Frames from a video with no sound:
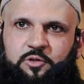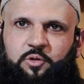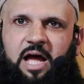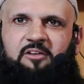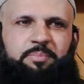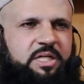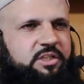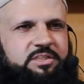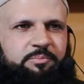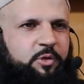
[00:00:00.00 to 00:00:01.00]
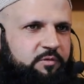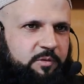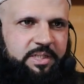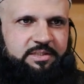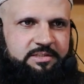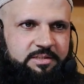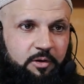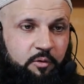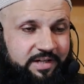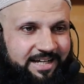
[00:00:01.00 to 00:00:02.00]
So have patience, a beautiful patience.
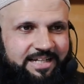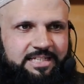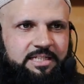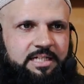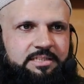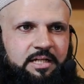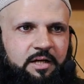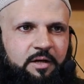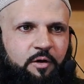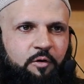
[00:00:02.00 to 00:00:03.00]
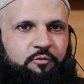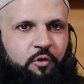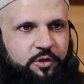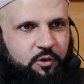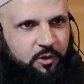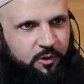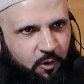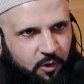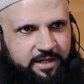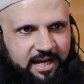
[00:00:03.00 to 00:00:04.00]
Over here he says, for your
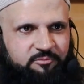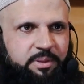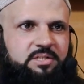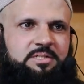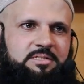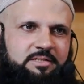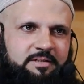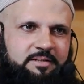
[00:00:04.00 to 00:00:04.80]
Lord have patience.